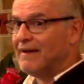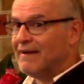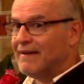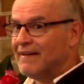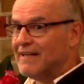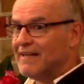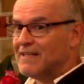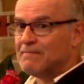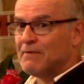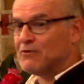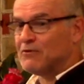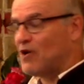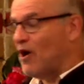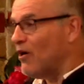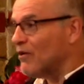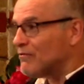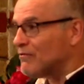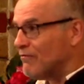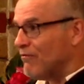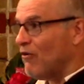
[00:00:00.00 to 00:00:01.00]
his most
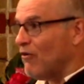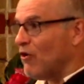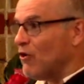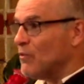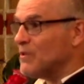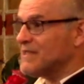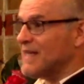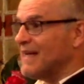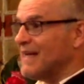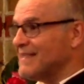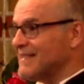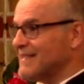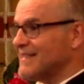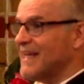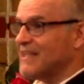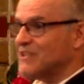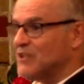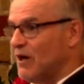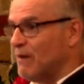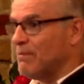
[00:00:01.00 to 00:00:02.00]
ardent followers and
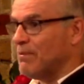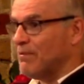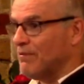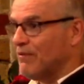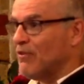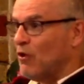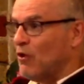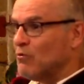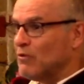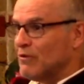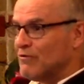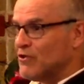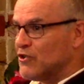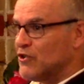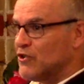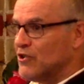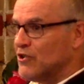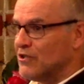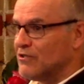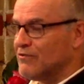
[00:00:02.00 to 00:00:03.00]
set up the whole of the
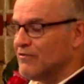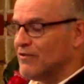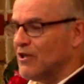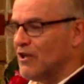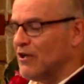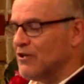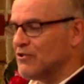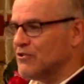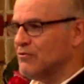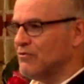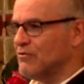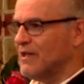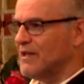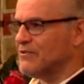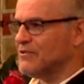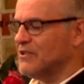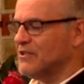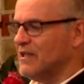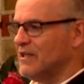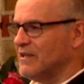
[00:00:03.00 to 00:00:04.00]
church for the last
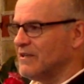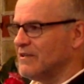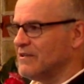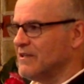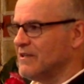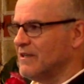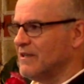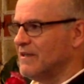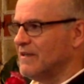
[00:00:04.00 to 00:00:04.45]
2,000 years.